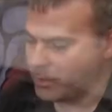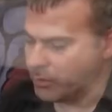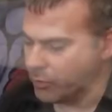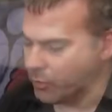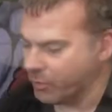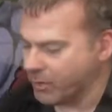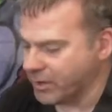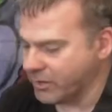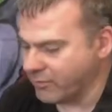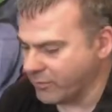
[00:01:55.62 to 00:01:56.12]

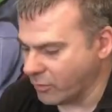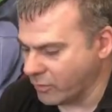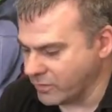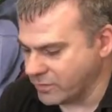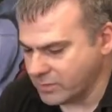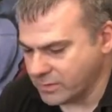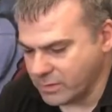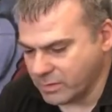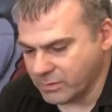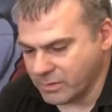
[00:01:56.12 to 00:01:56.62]
normally advise
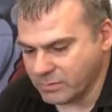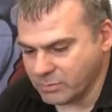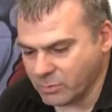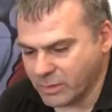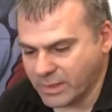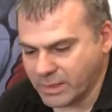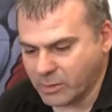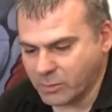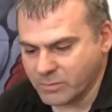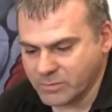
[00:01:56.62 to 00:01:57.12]
to do is when
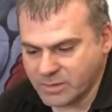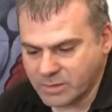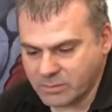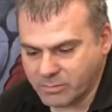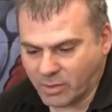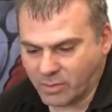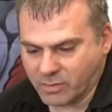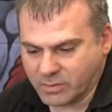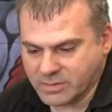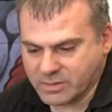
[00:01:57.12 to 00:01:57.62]
it comes in the
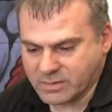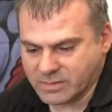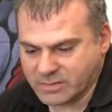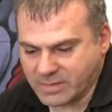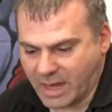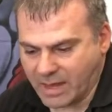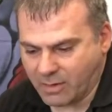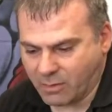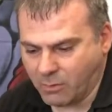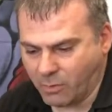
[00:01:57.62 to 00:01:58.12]
box it's
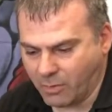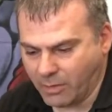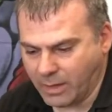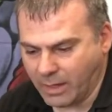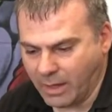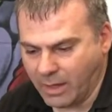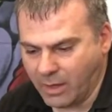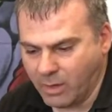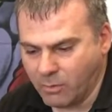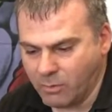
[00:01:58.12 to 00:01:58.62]
sat quite
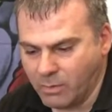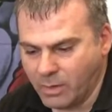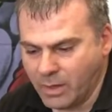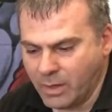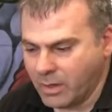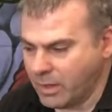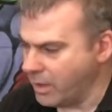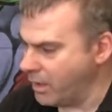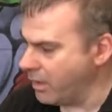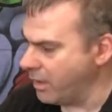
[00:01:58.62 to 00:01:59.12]
low
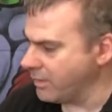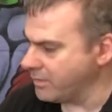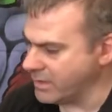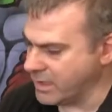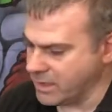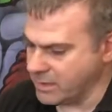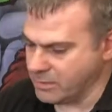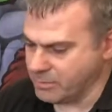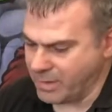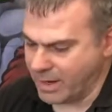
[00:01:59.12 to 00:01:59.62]
to
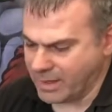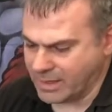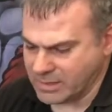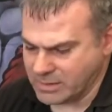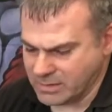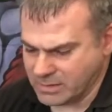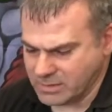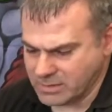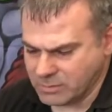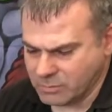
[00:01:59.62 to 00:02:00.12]
keep the
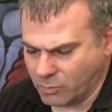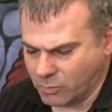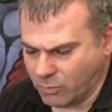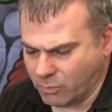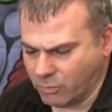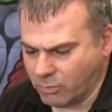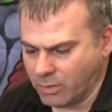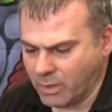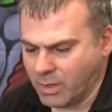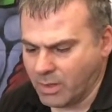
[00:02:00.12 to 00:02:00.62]
packaging
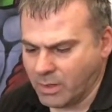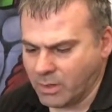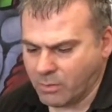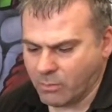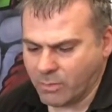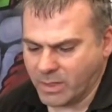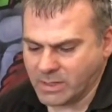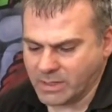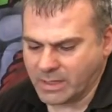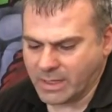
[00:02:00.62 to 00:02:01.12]
small.
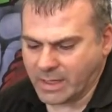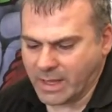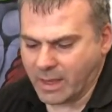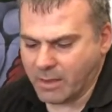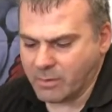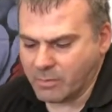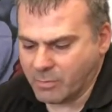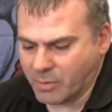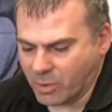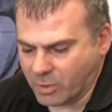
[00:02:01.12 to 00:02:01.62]
When you get it out
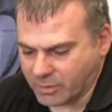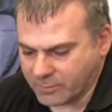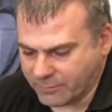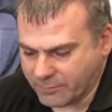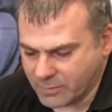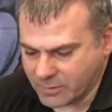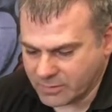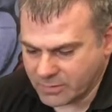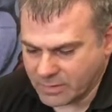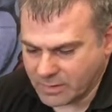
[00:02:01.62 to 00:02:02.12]
of the box,
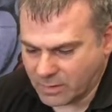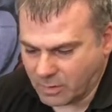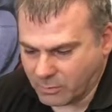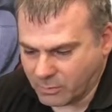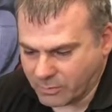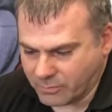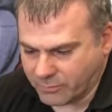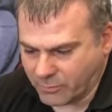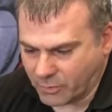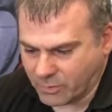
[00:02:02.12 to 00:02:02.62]
first thing I would
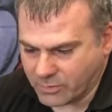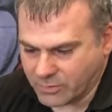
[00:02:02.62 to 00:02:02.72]
advise